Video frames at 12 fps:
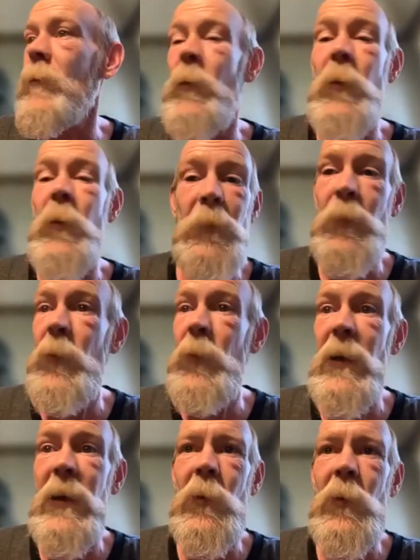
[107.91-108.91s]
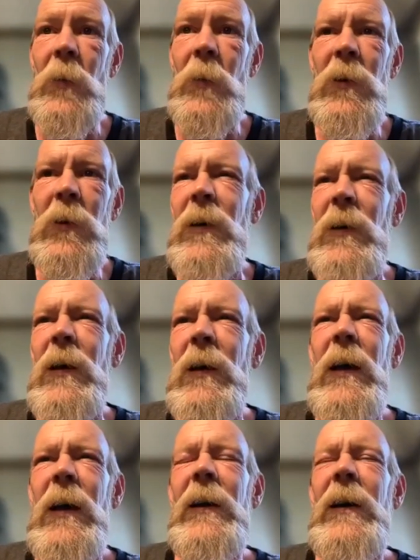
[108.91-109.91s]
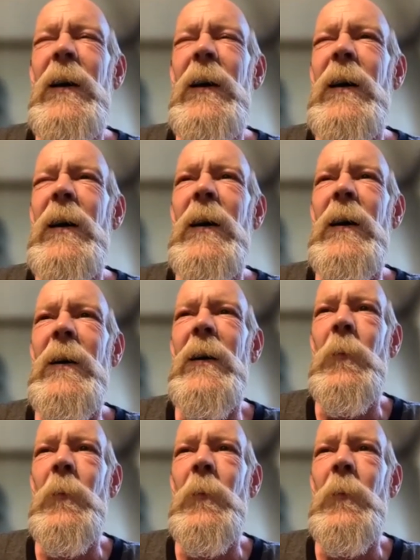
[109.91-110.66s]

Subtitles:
Grew up pretty normal, had a